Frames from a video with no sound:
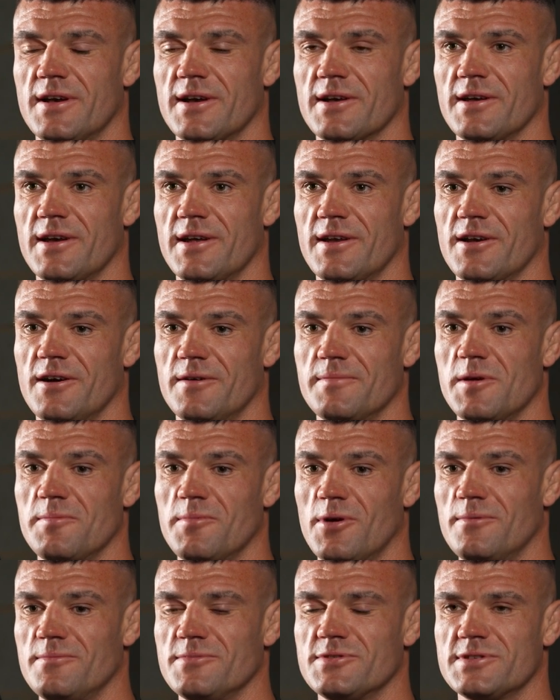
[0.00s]
I kind of got my
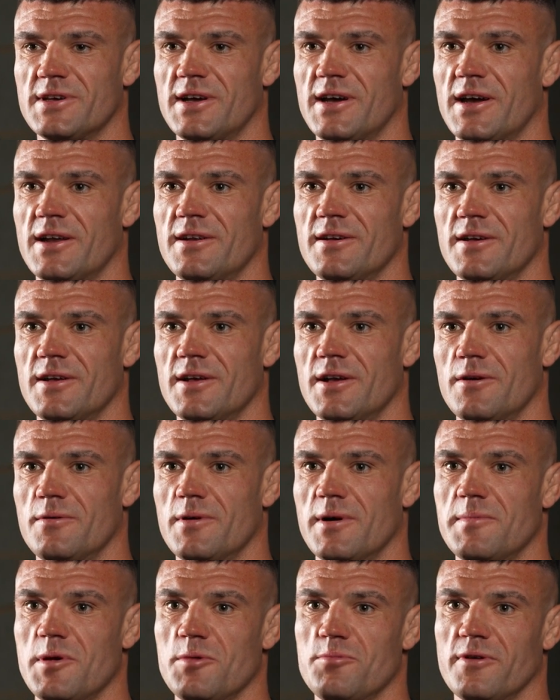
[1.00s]
mum's side,
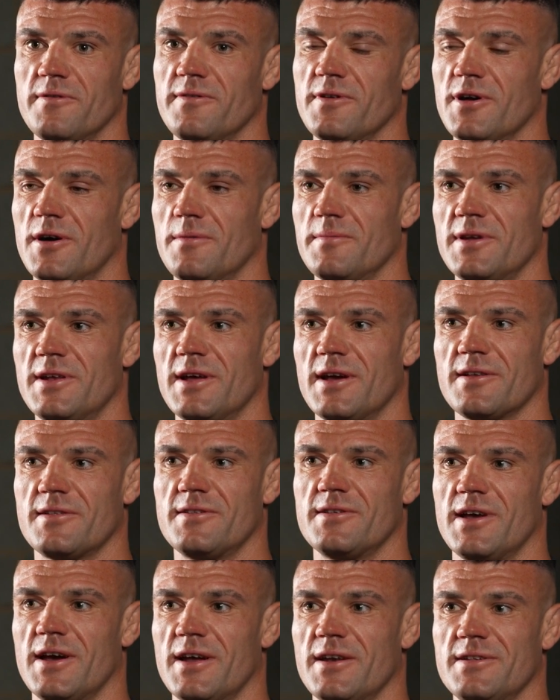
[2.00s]
where my brother got my
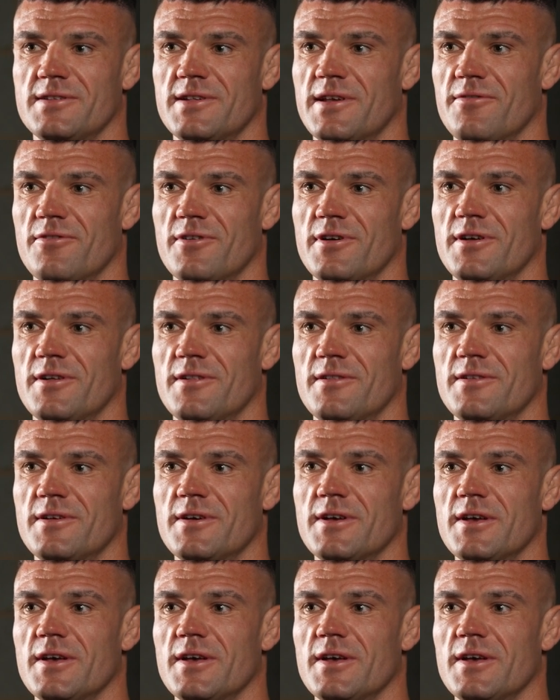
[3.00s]
dad's side, and he's never ill.